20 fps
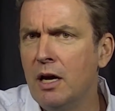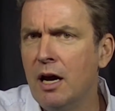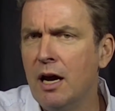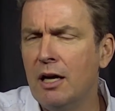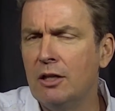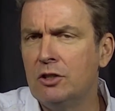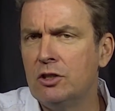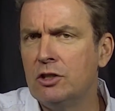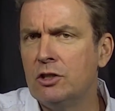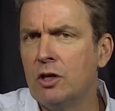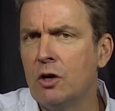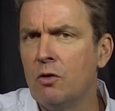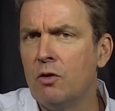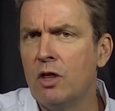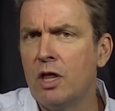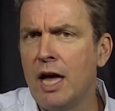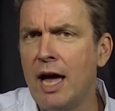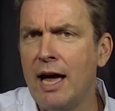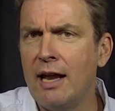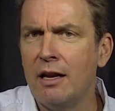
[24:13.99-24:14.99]
so
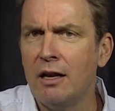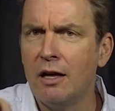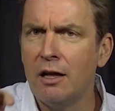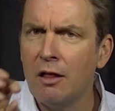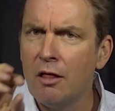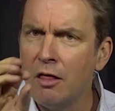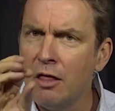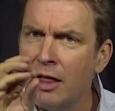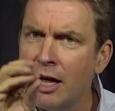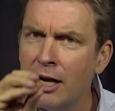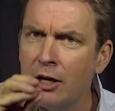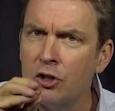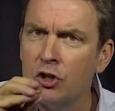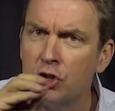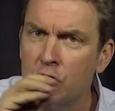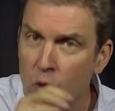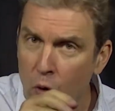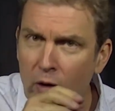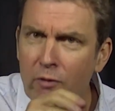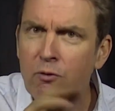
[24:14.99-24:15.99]
that their
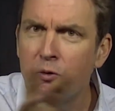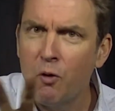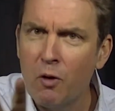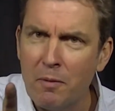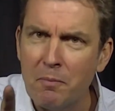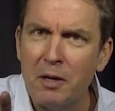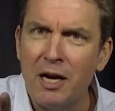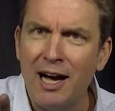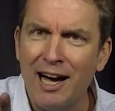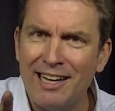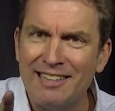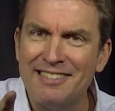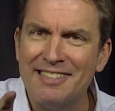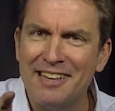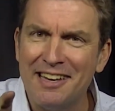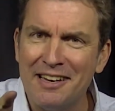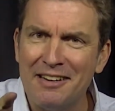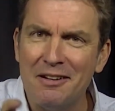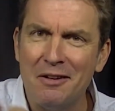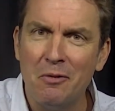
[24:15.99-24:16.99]
short-form
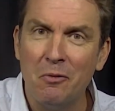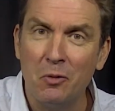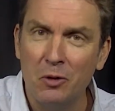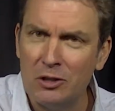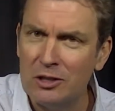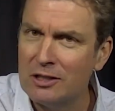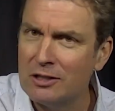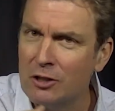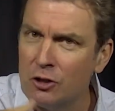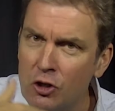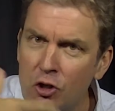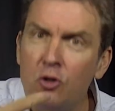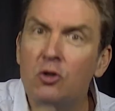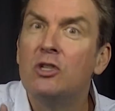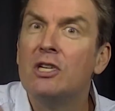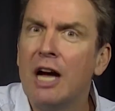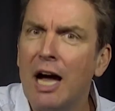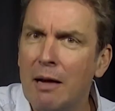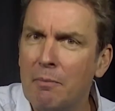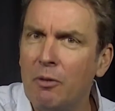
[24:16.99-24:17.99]
content, which is a new
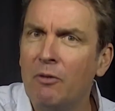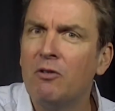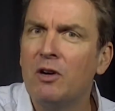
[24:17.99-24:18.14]
type of